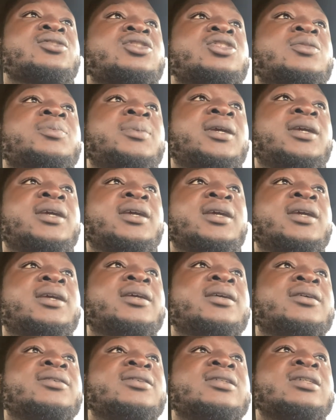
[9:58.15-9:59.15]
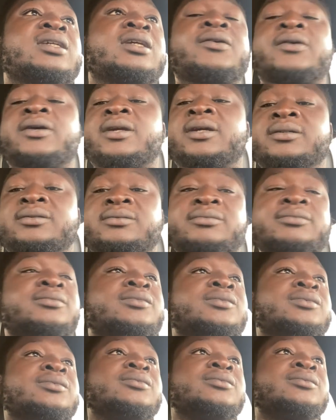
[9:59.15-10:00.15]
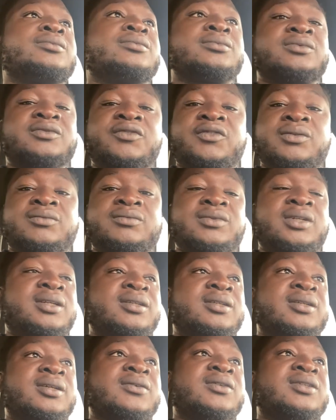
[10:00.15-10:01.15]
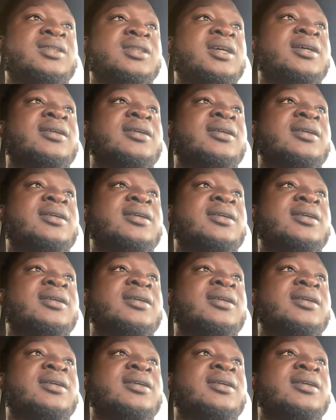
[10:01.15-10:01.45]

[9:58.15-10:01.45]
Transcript: speaking Siri. didn't notice that.